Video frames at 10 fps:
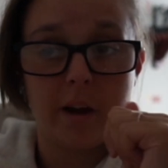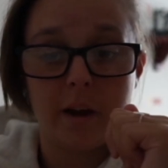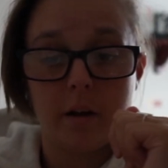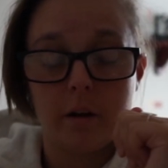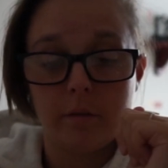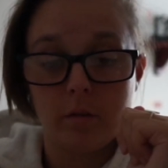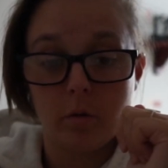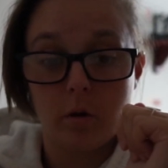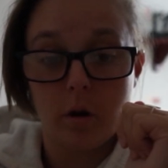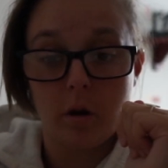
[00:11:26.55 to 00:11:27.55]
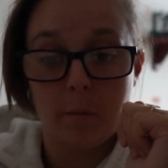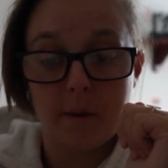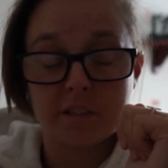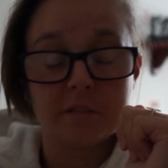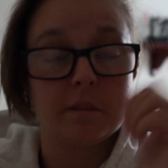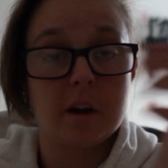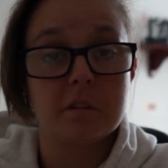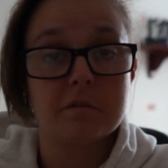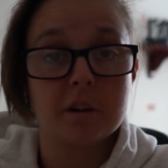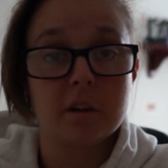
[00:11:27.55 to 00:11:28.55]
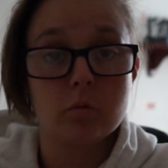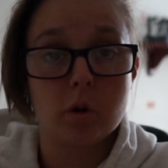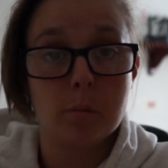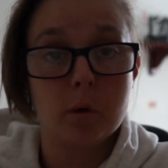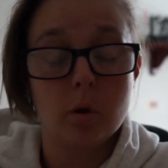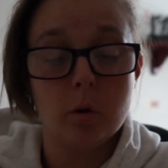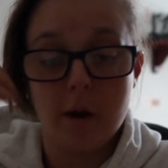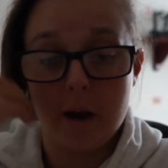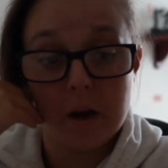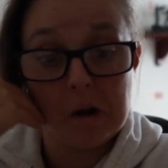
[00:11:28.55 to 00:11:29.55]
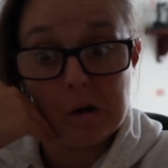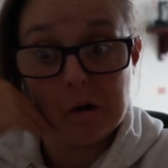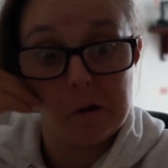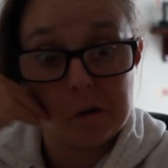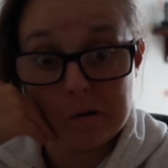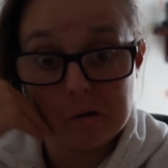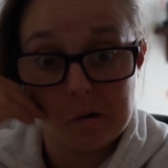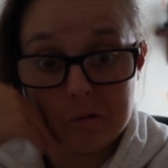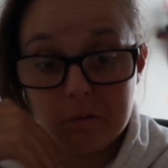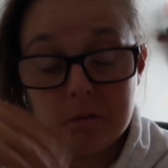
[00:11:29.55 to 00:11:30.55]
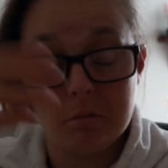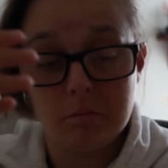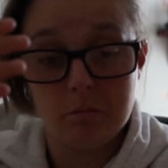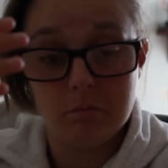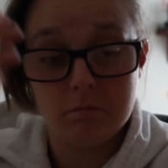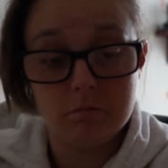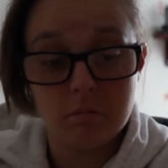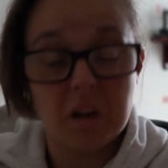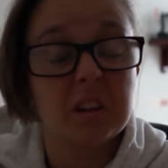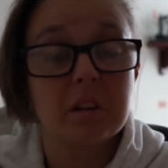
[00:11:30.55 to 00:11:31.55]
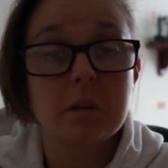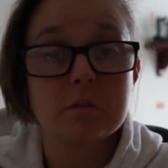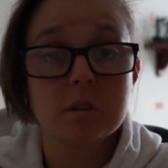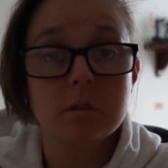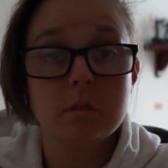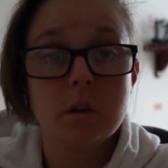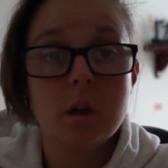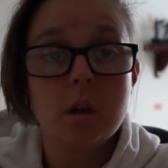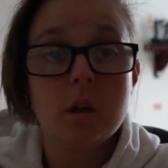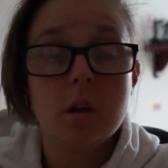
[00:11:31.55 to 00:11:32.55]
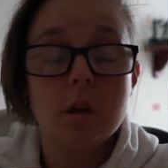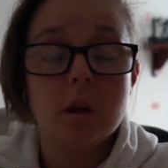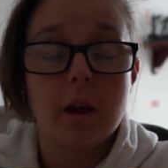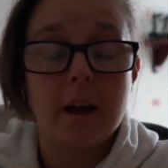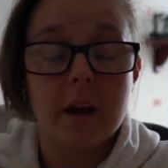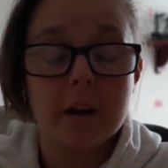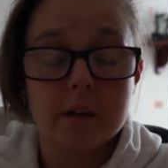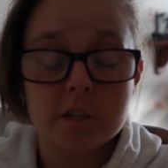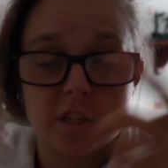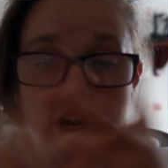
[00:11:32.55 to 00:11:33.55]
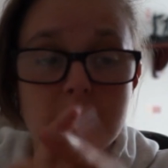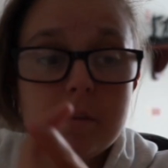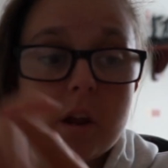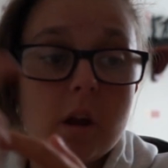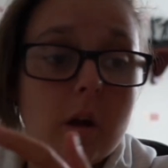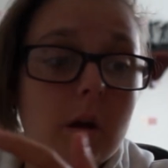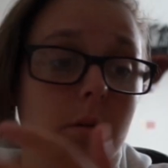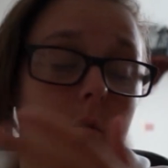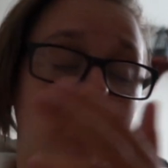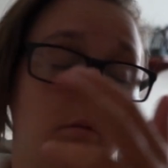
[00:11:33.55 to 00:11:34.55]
And if you are a massive fan of freaking Rookie Blue and anything else, yeah. And share the video,